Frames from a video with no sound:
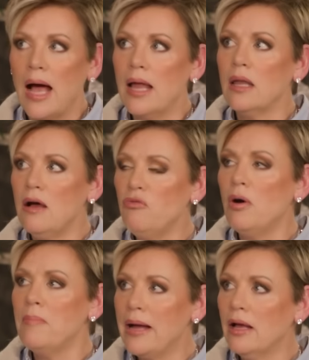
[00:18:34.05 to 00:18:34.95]
I love
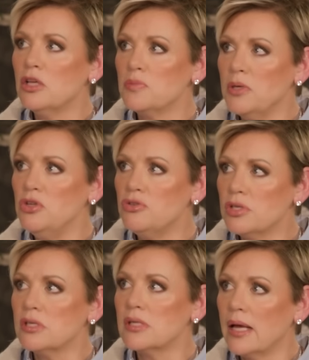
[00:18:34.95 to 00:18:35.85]
what my husband
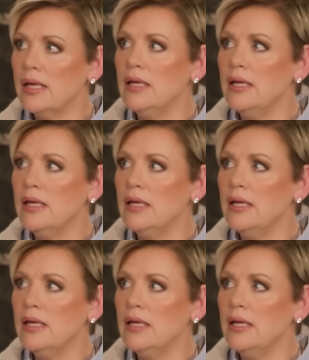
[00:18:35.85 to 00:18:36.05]
used to say.